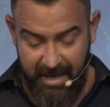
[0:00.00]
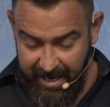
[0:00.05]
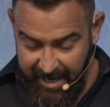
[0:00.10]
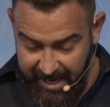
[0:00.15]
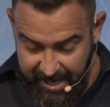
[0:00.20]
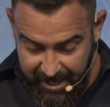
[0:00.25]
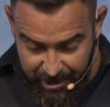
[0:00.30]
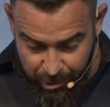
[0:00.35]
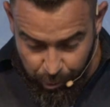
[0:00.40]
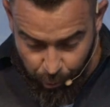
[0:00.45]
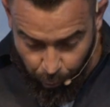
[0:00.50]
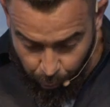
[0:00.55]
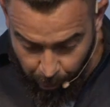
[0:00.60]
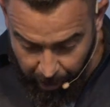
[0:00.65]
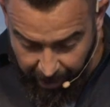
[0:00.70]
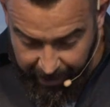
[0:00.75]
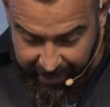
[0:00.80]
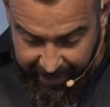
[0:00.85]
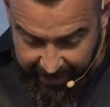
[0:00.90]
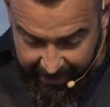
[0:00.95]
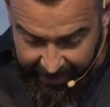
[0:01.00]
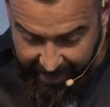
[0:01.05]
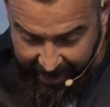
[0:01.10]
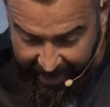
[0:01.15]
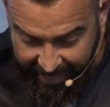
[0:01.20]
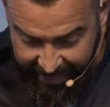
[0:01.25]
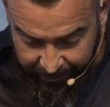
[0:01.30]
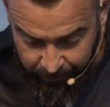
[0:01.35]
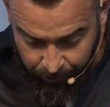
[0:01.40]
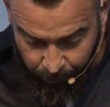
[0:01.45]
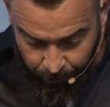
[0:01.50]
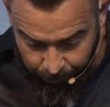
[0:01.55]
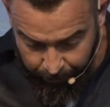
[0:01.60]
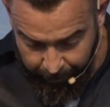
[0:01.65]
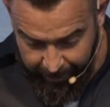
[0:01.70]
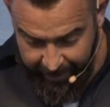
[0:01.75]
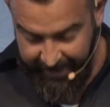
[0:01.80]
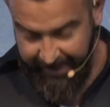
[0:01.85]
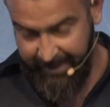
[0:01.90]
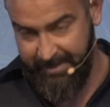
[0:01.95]
He is running a
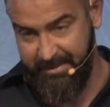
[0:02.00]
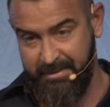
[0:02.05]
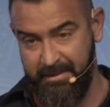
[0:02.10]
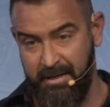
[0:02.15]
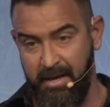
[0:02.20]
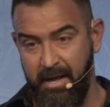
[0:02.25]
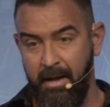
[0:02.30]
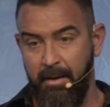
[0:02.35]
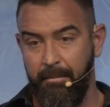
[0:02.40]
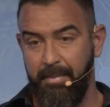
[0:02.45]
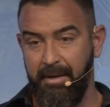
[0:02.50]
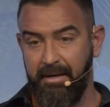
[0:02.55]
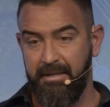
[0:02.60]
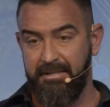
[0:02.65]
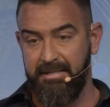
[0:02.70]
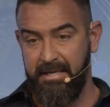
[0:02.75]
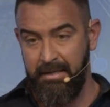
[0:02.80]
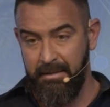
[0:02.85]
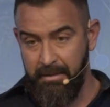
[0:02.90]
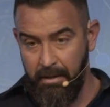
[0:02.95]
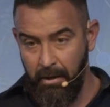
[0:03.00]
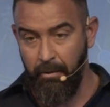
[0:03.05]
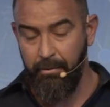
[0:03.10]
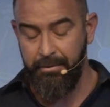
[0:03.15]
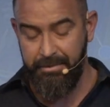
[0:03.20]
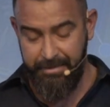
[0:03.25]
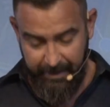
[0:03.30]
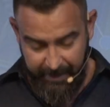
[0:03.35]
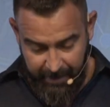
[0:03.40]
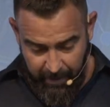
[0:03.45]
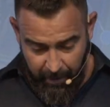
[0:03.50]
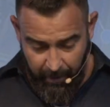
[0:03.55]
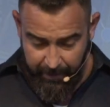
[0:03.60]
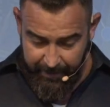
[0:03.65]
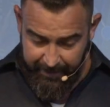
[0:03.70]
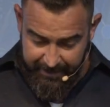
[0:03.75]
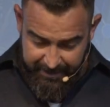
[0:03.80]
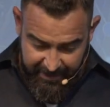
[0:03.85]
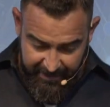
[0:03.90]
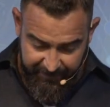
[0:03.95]
race because he knows that God
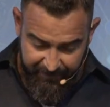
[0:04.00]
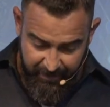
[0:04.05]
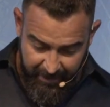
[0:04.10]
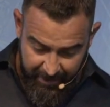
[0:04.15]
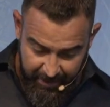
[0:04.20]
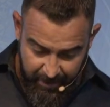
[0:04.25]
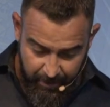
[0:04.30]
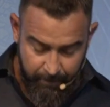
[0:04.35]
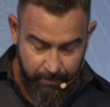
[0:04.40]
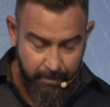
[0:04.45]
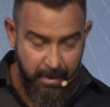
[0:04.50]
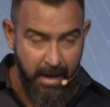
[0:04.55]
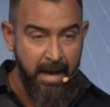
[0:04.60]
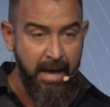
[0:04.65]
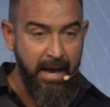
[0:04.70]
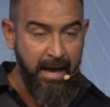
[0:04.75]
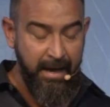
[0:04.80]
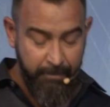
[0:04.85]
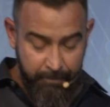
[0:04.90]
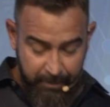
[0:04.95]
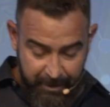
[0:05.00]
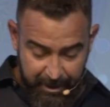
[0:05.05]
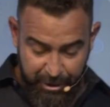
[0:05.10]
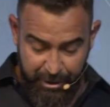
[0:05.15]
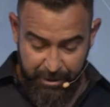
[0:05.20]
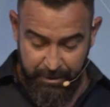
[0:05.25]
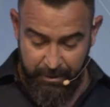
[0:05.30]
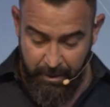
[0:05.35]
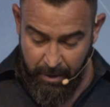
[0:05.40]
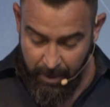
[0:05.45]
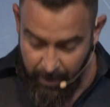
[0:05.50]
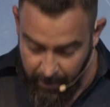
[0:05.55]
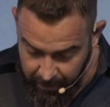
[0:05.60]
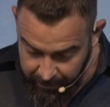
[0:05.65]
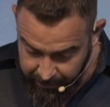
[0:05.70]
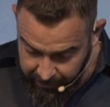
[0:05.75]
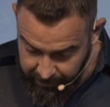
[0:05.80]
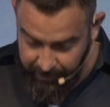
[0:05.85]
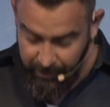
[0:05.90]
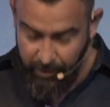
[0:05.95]
has given him a mission
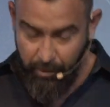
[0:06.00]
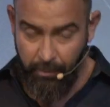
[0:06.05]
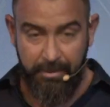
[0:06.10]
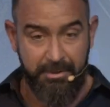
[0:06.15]
to do.